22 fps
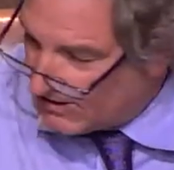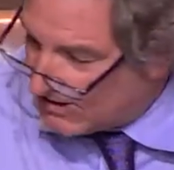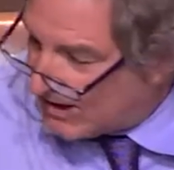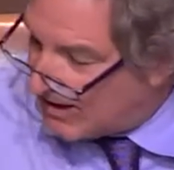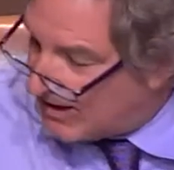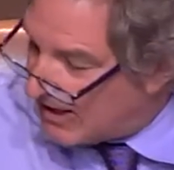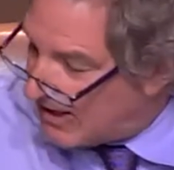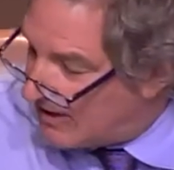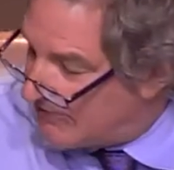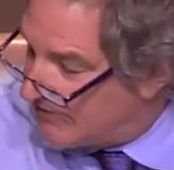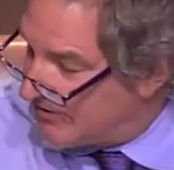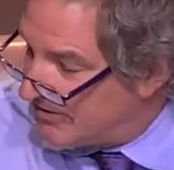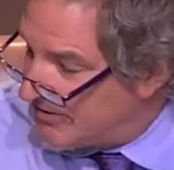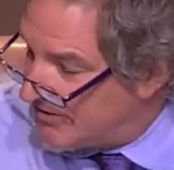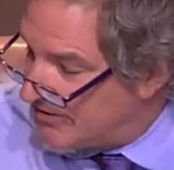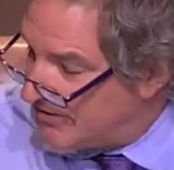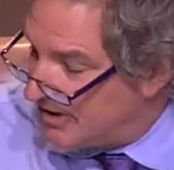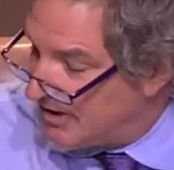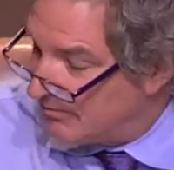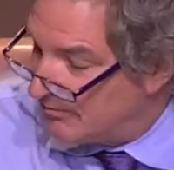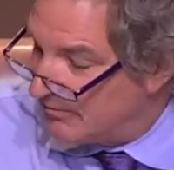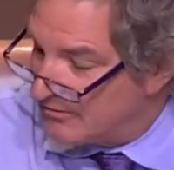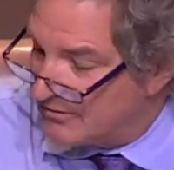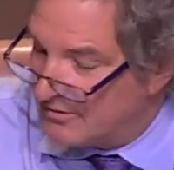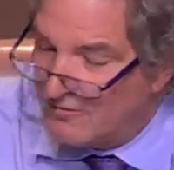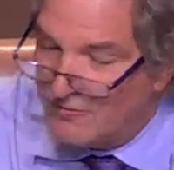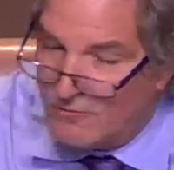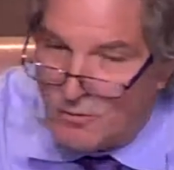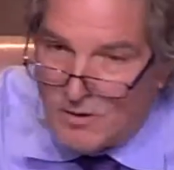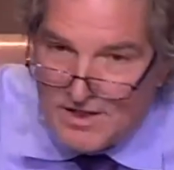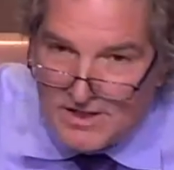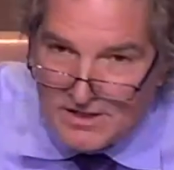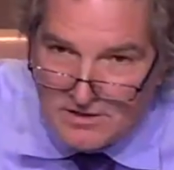I have a number of
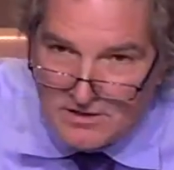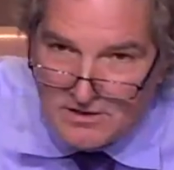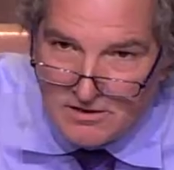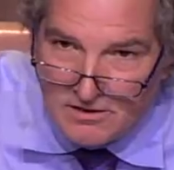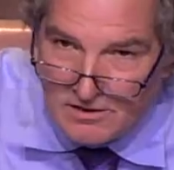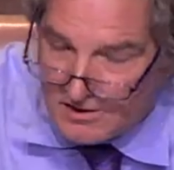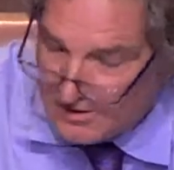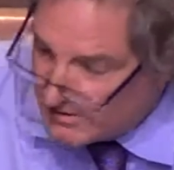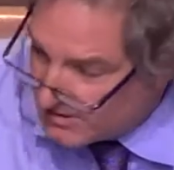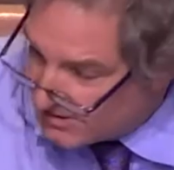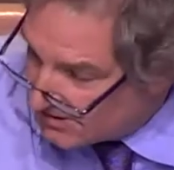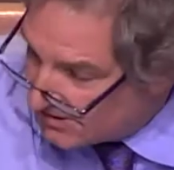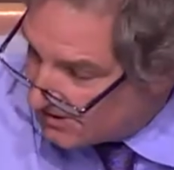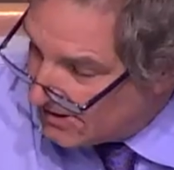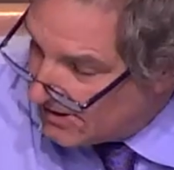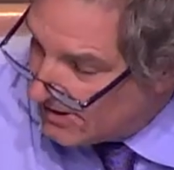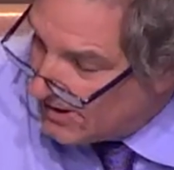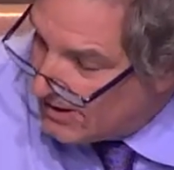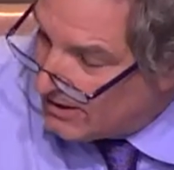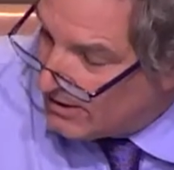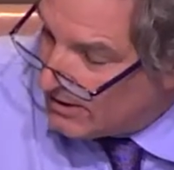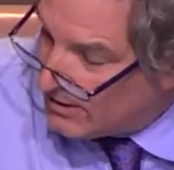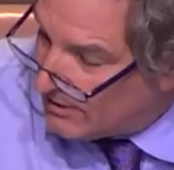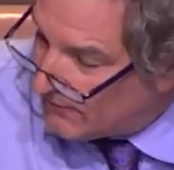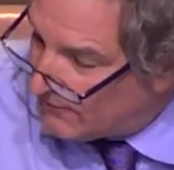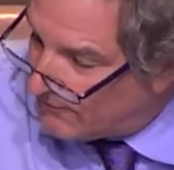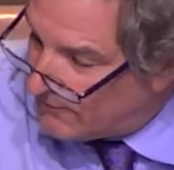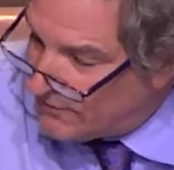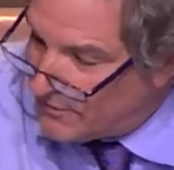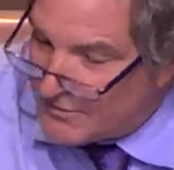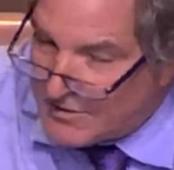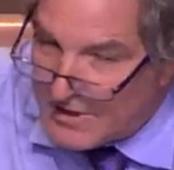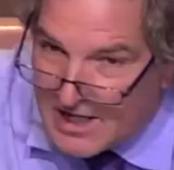white cards. If
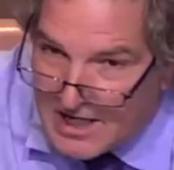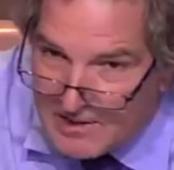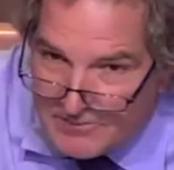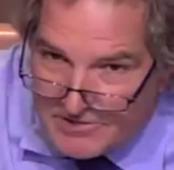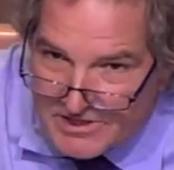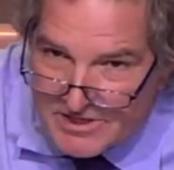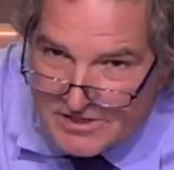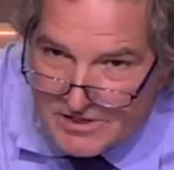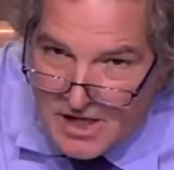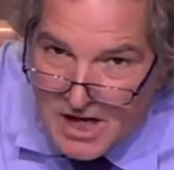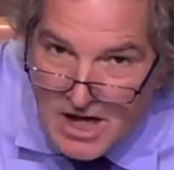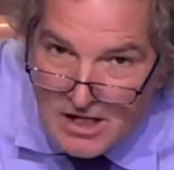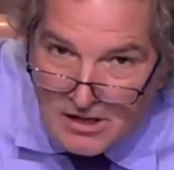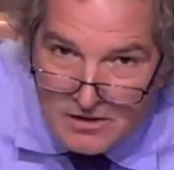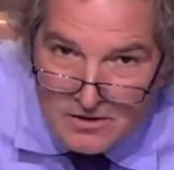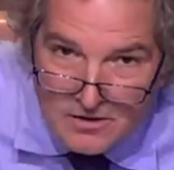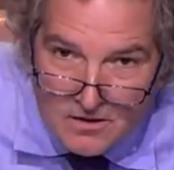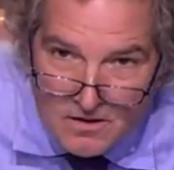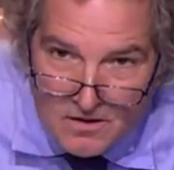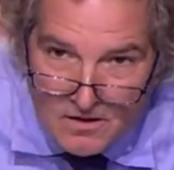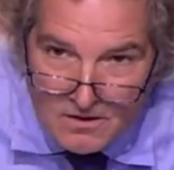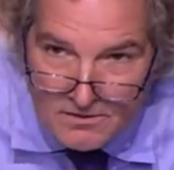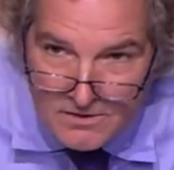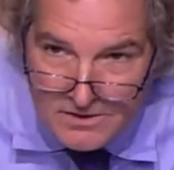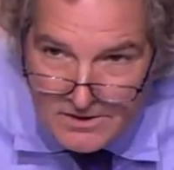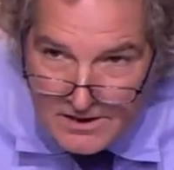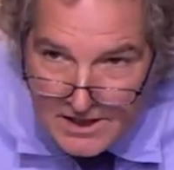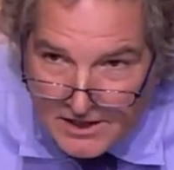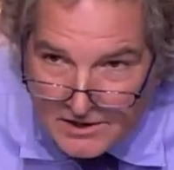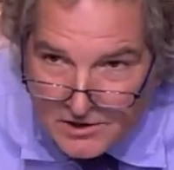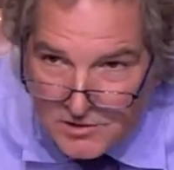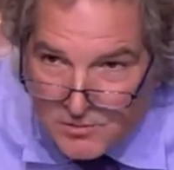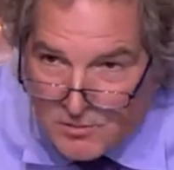your name is not called
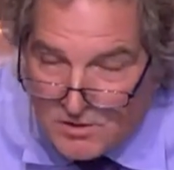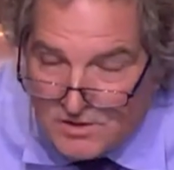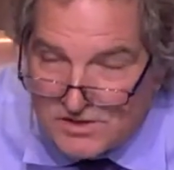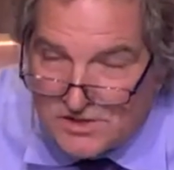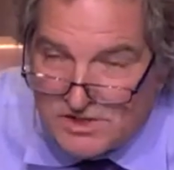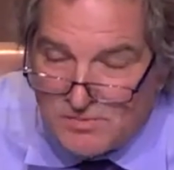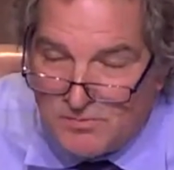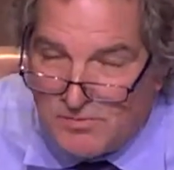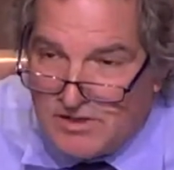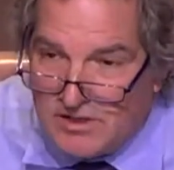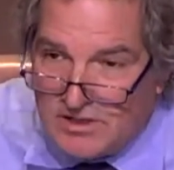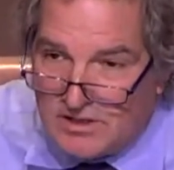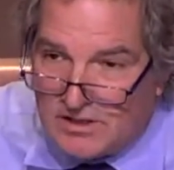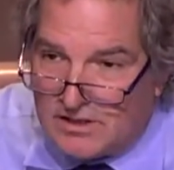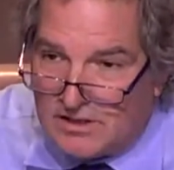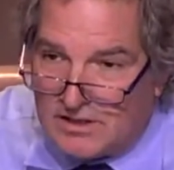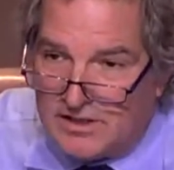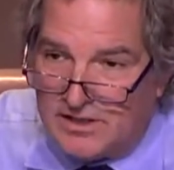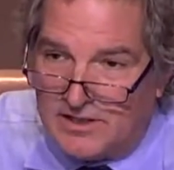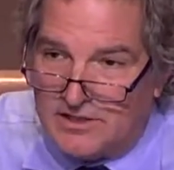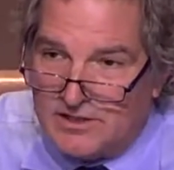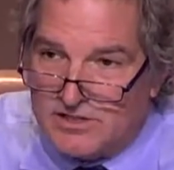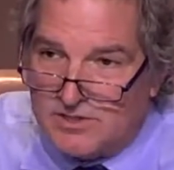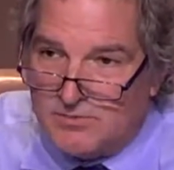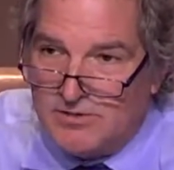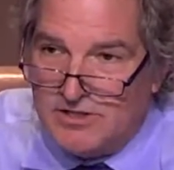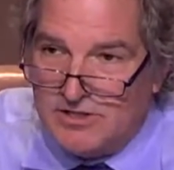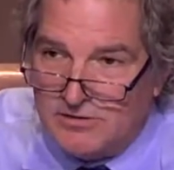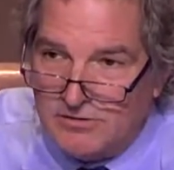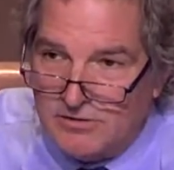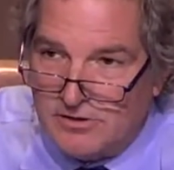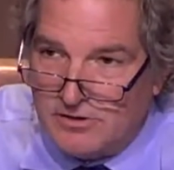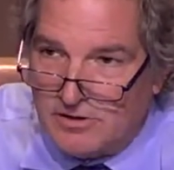and you want to speak, get a
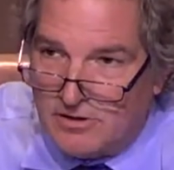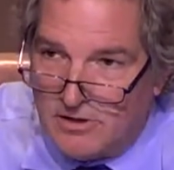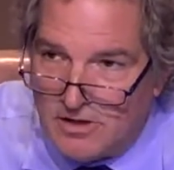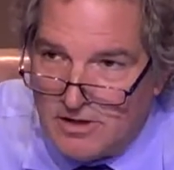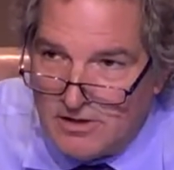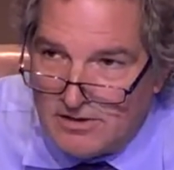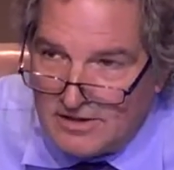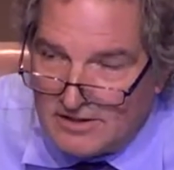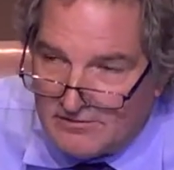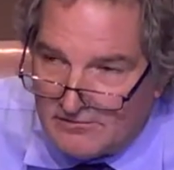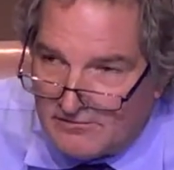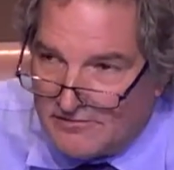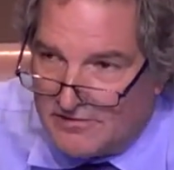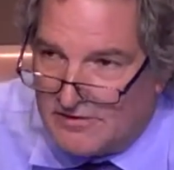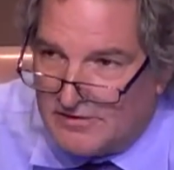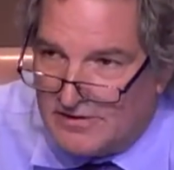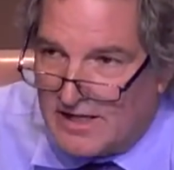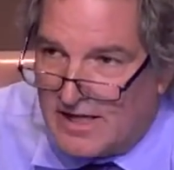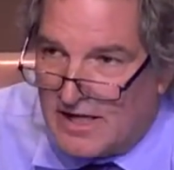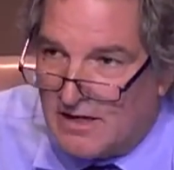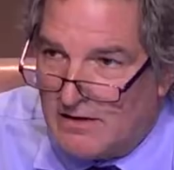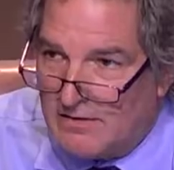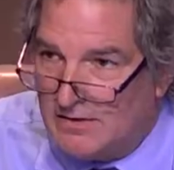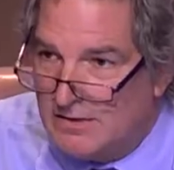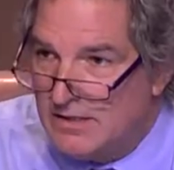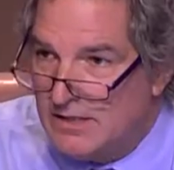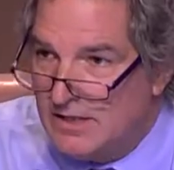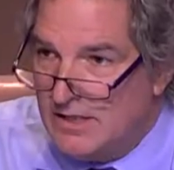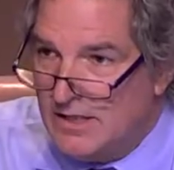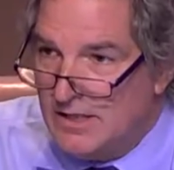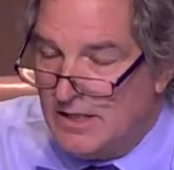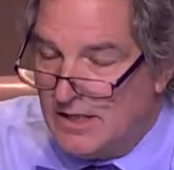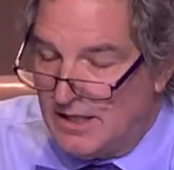speaker card and fill it out.
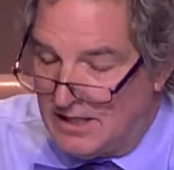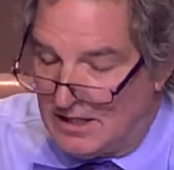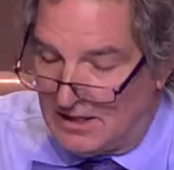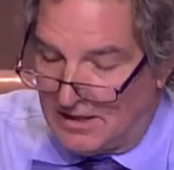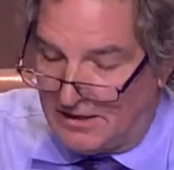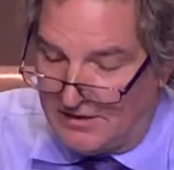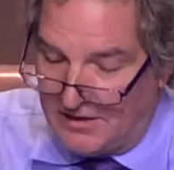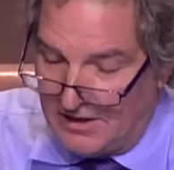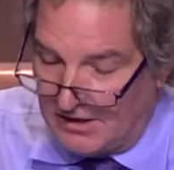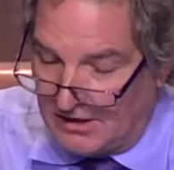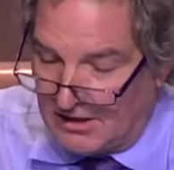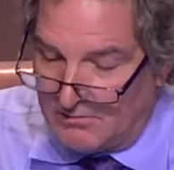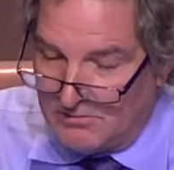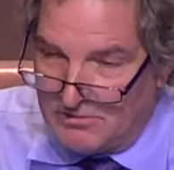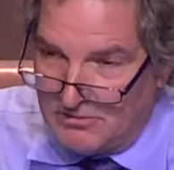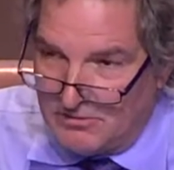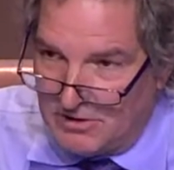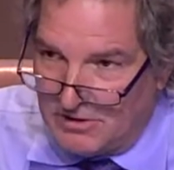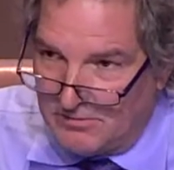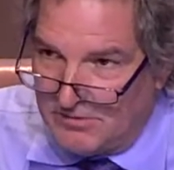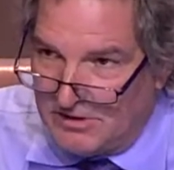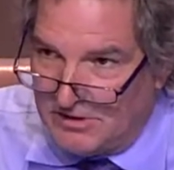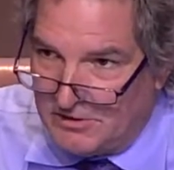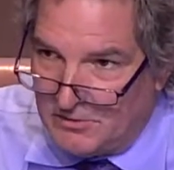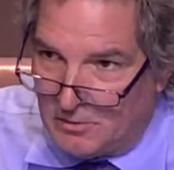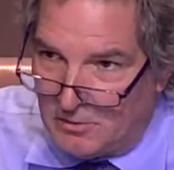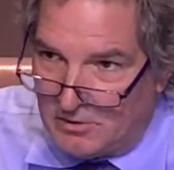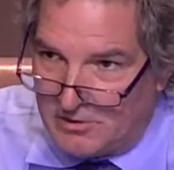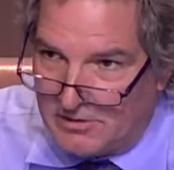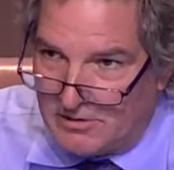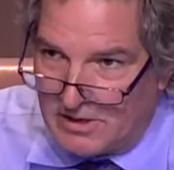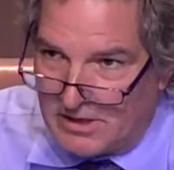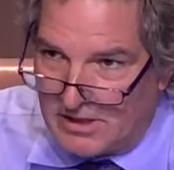And I think I'm doing them in the
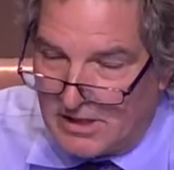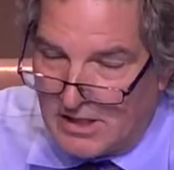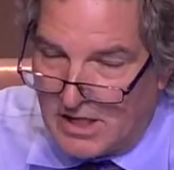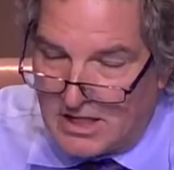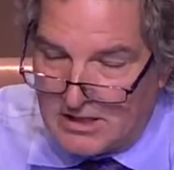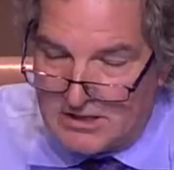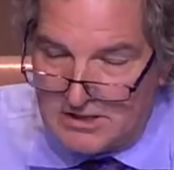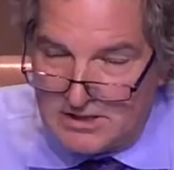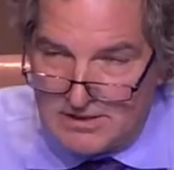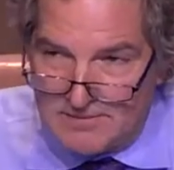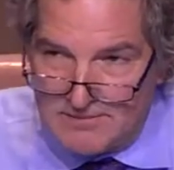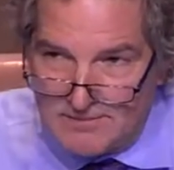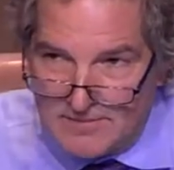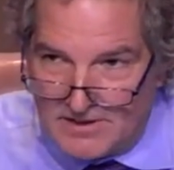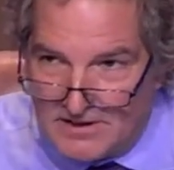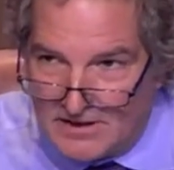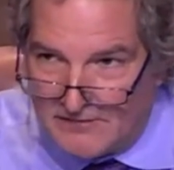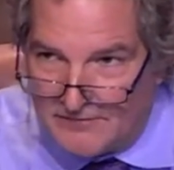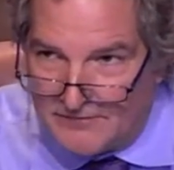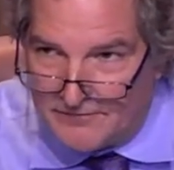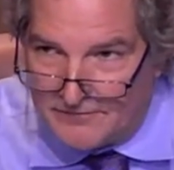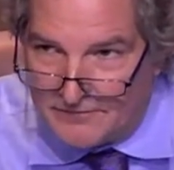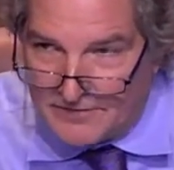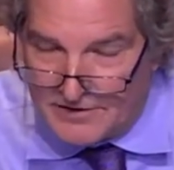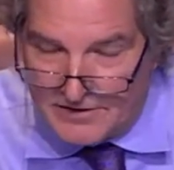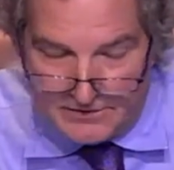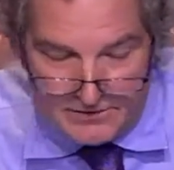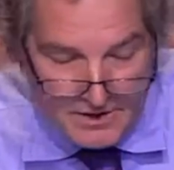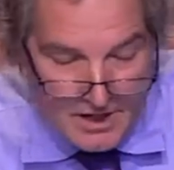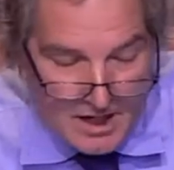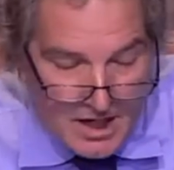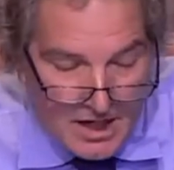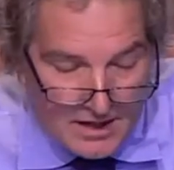order I got them, and they're
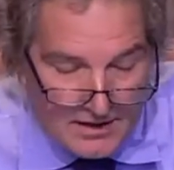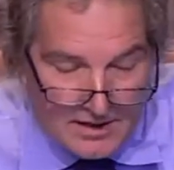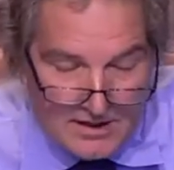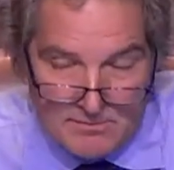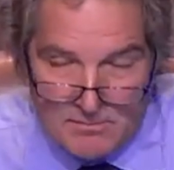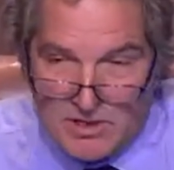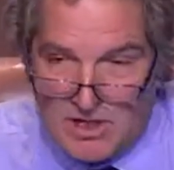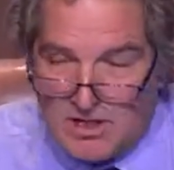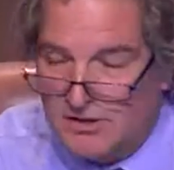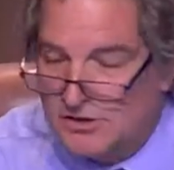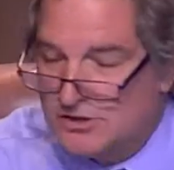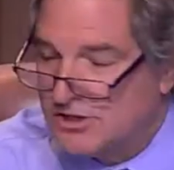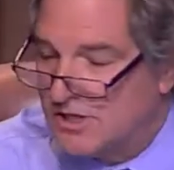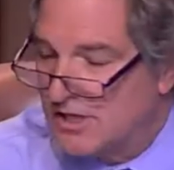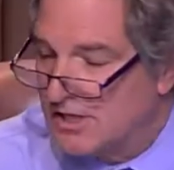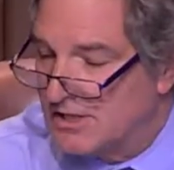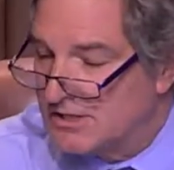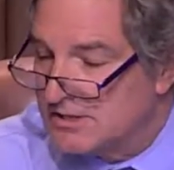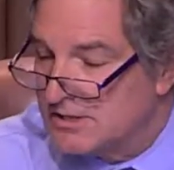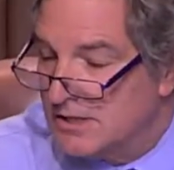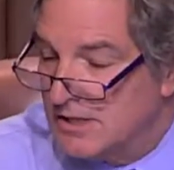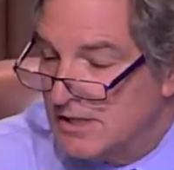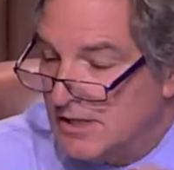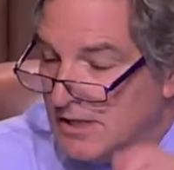not, I apologize.